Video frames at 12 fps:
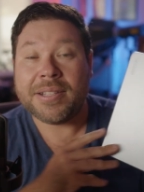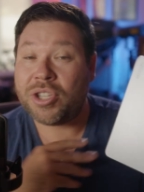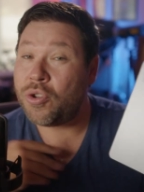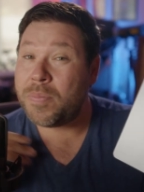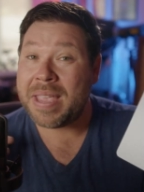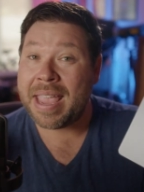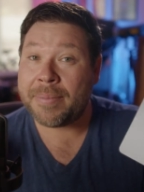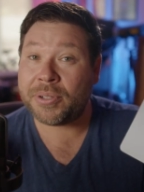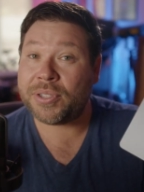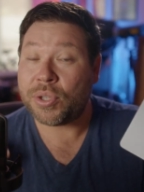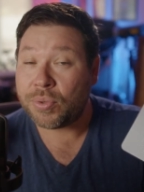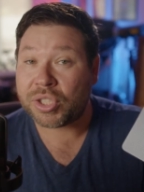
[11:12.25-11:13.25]
to be
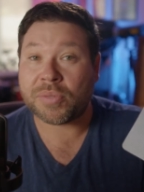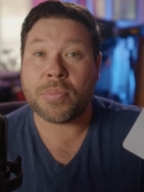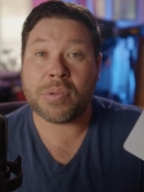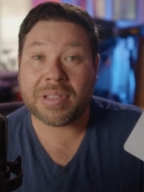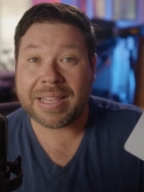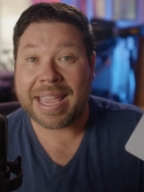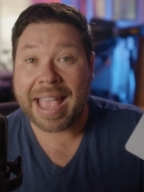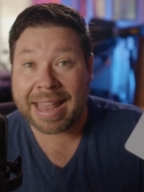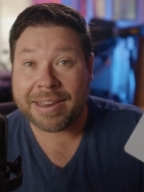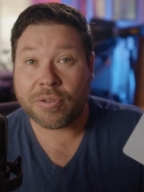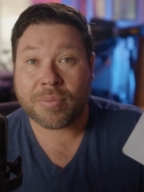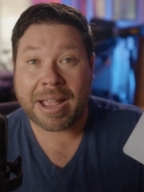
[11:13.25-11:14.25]
able to smoothly
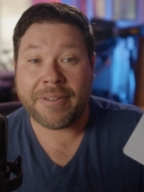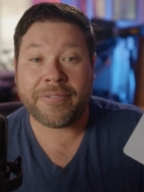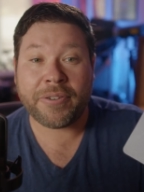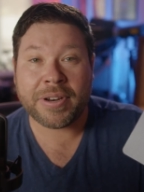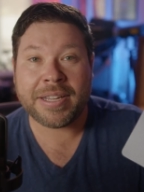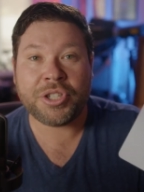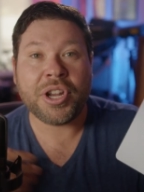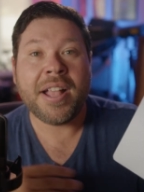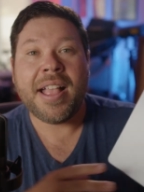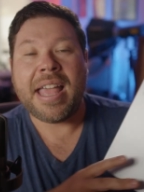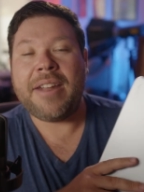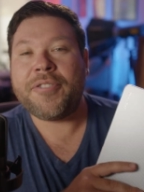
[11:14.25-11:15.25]
edit RED footage.
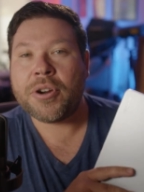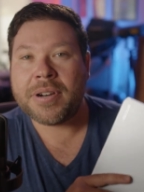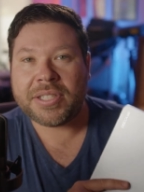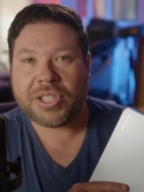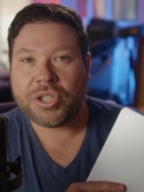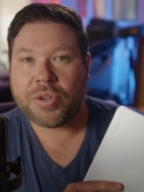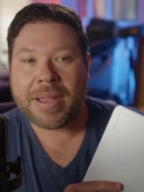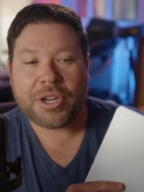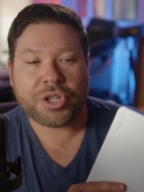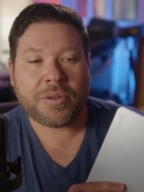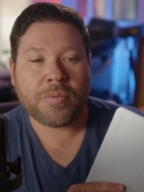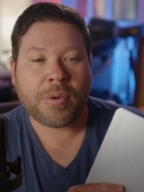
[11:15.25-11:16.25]
And if you're in a
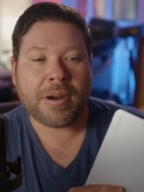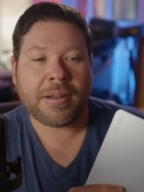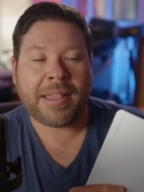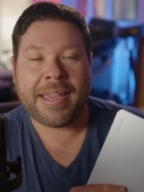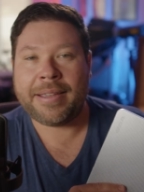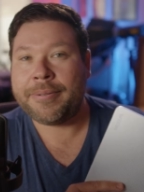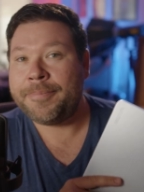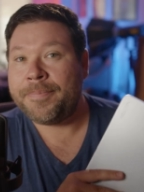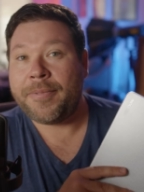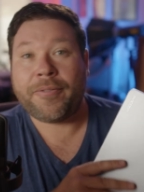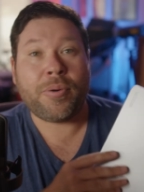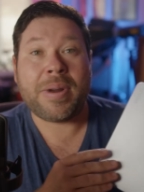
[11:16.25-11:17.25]
situation where, like,
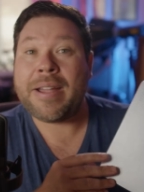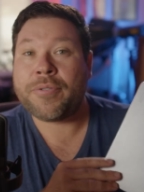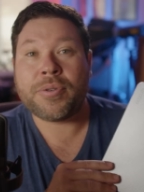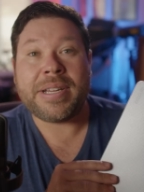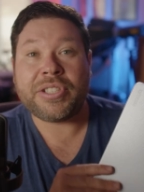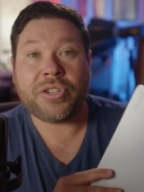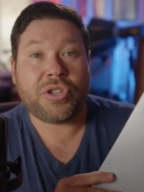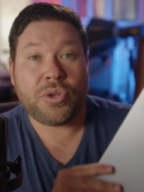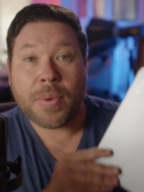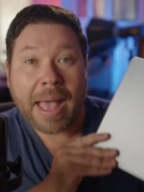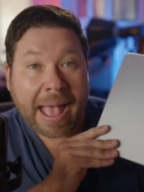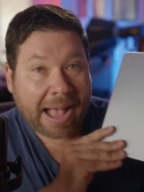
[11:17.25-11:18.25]
for whatever reason,
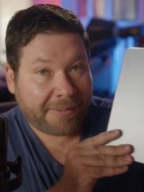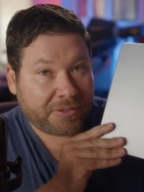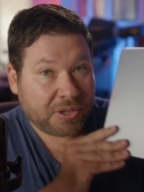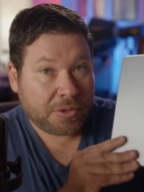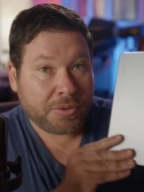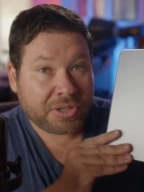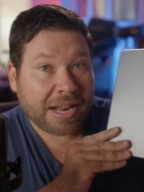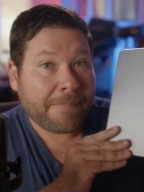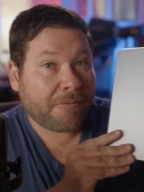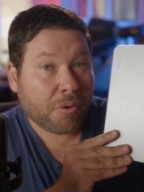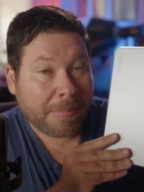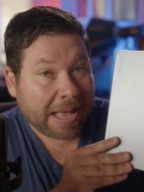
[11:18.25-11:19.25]
you have to use an
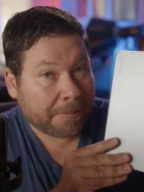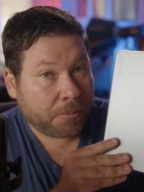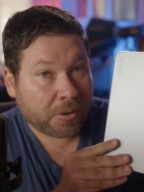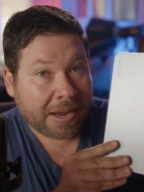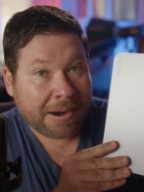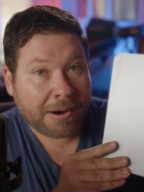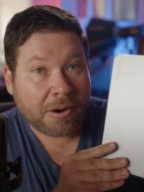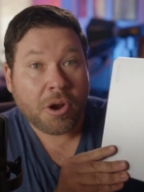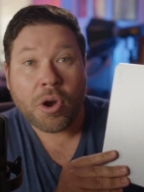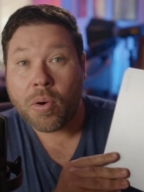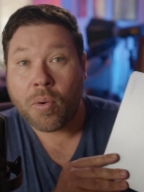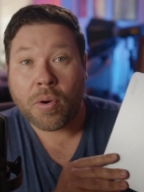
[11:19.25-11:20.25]
M4 MacBook Air
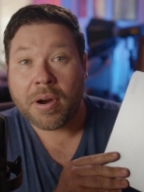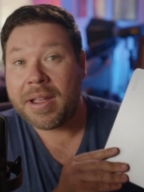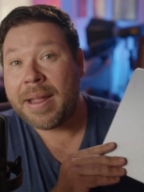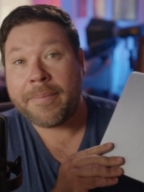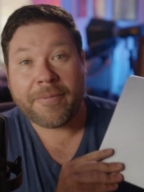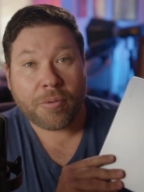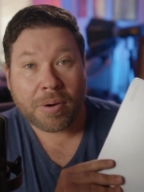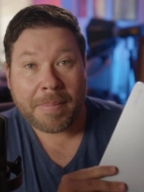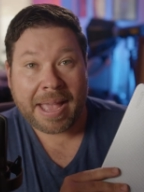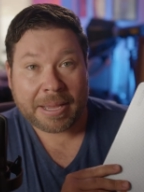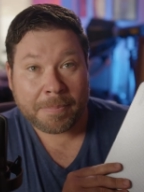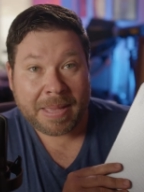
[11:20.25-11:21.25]
or an M4
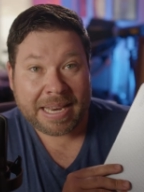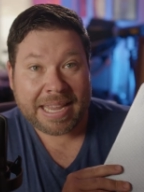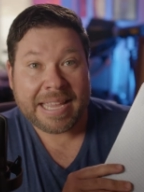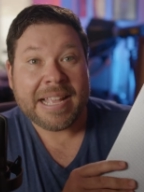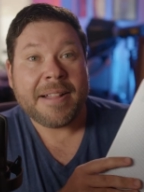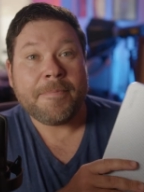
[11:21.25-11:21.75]
Mac Mini,